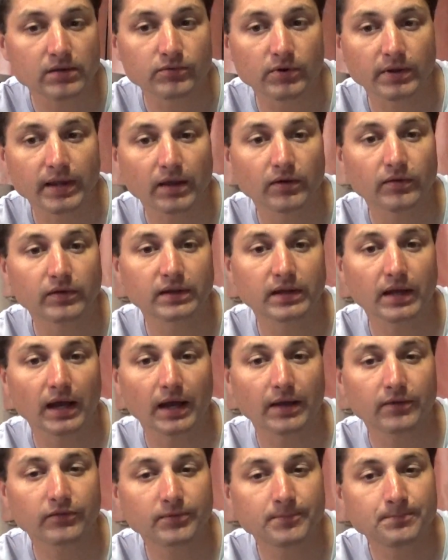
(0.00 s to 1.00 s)
run out of
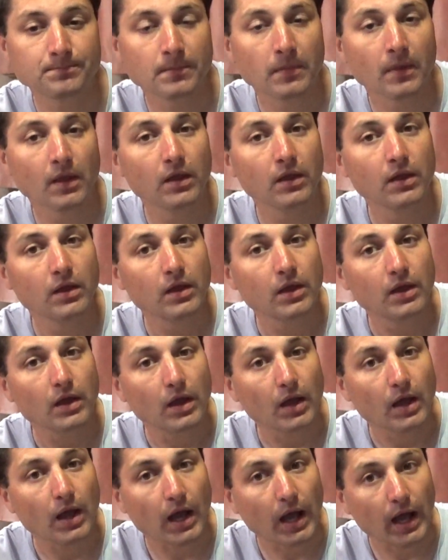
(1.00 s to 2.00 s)
gas.
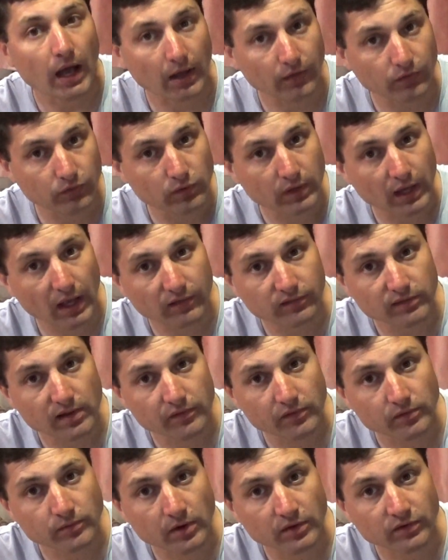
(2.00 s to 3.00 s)
As your gas
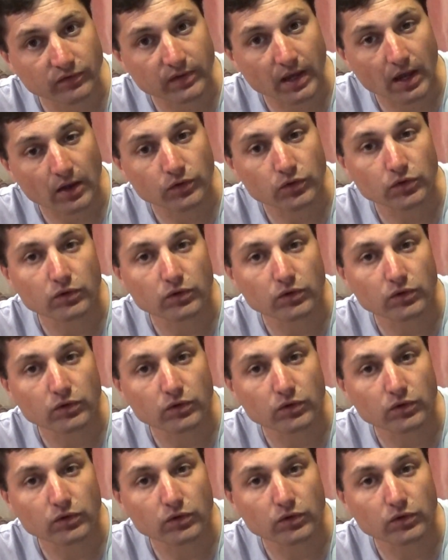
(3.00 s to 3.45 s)
level runs down,